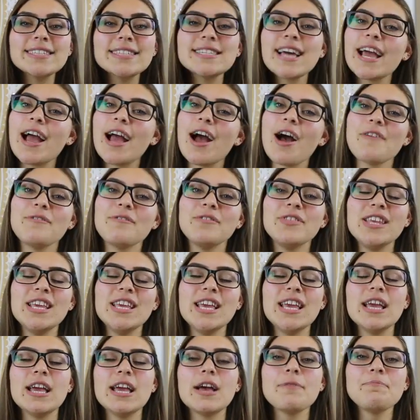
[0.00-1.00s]
I have
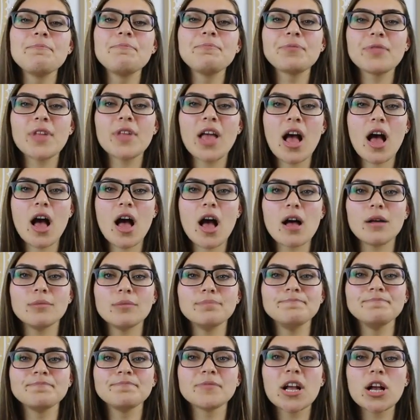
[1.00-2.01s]
the um,
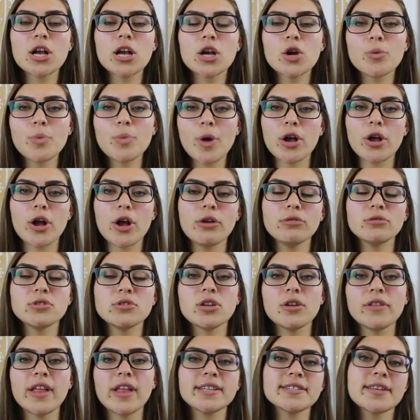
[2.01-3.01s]
coupon code,
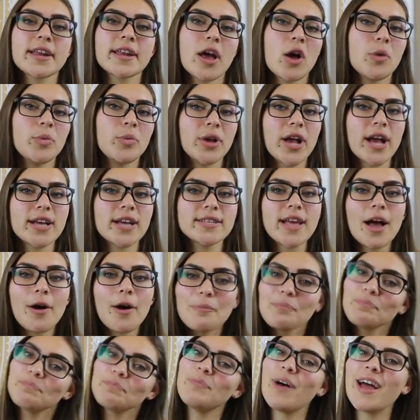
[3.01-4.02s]
so that's gonna help you guys out.